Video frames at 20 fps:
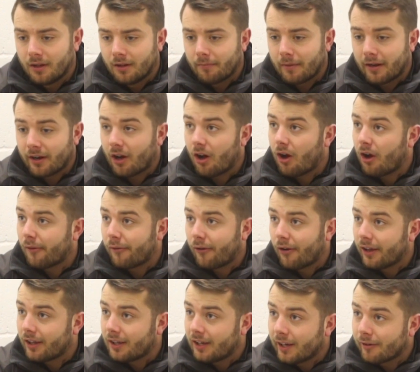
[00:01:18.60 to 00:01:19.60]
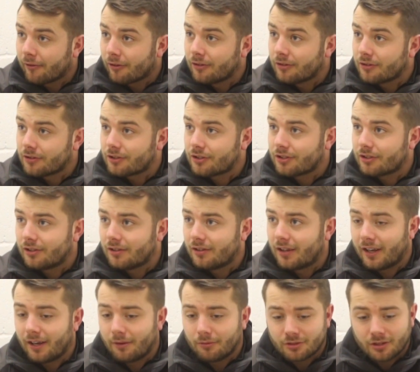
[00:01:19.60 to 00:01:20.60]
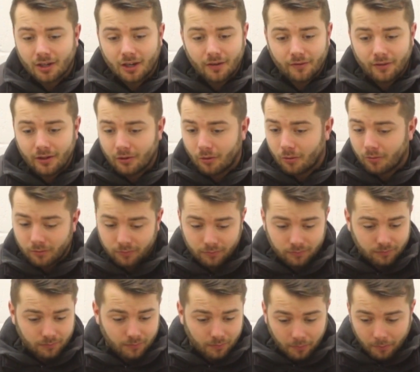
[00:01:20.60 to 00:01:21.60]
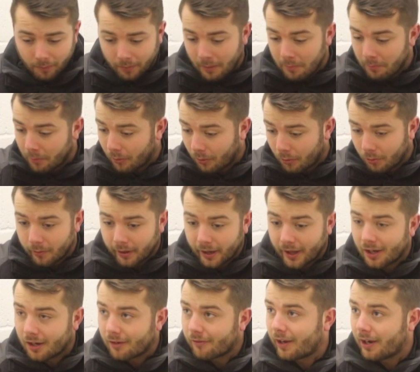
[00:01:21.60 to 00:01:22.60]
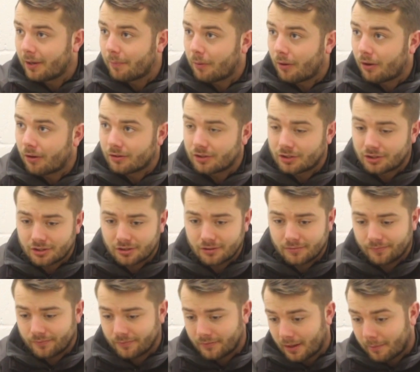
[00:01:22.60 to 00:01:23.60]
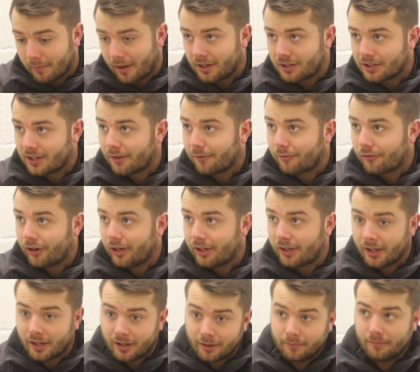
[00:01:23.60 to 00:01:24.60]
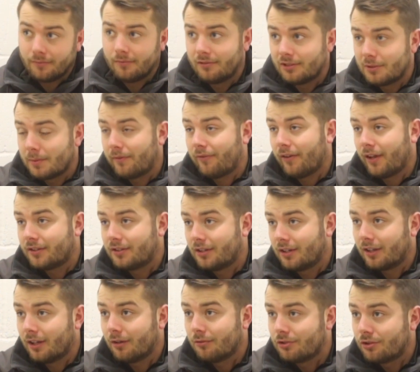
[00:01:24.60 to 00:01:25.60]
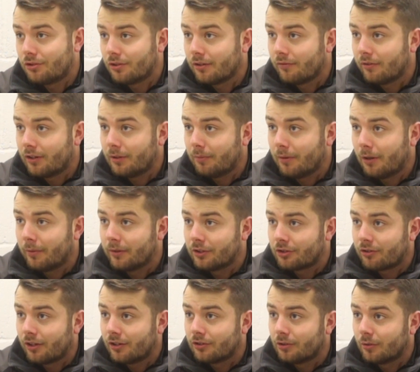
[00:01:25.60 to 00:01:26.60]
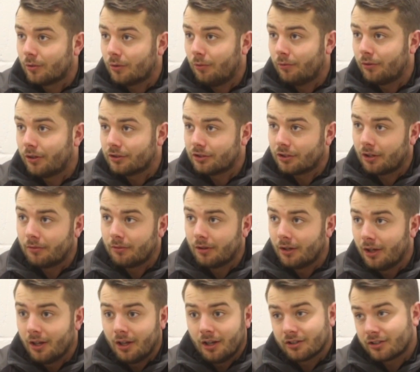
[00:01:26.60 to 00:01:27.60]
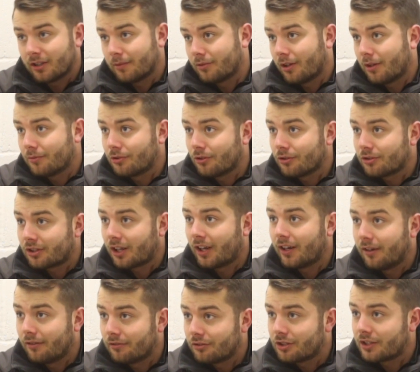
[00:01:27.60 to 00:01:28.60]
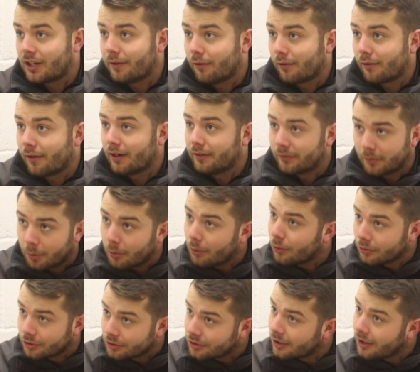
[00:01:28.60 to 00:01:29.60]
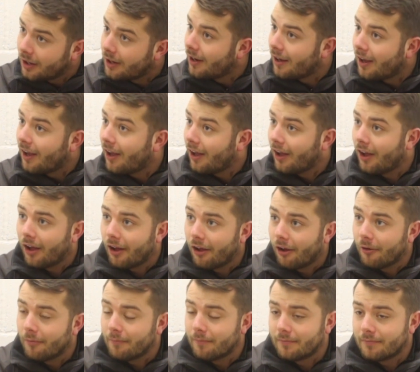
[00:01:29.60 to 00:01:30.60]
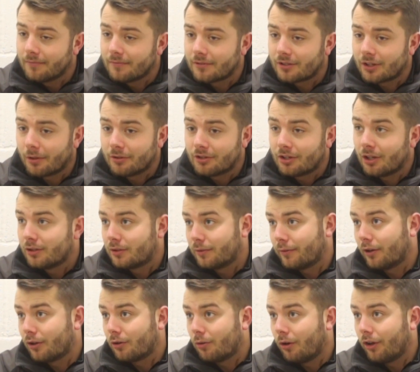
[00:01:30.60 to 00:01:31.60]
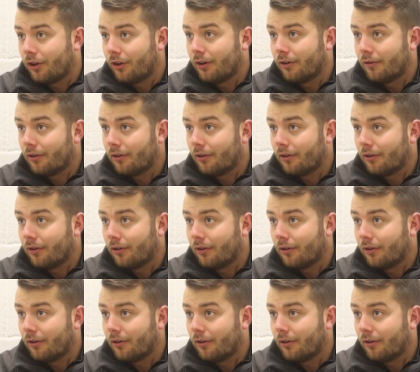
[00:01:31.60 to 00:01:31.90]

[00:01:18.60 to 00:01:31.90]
made a half-hearted clearance, then it was kind of a little pinball in and around the box. They managed to get a free kick, and to be fair to the girls, took it really well, went straight in the top corner, so sometimes you've got to stand there and just give her a round of applause. Yeah. So in terms of her quality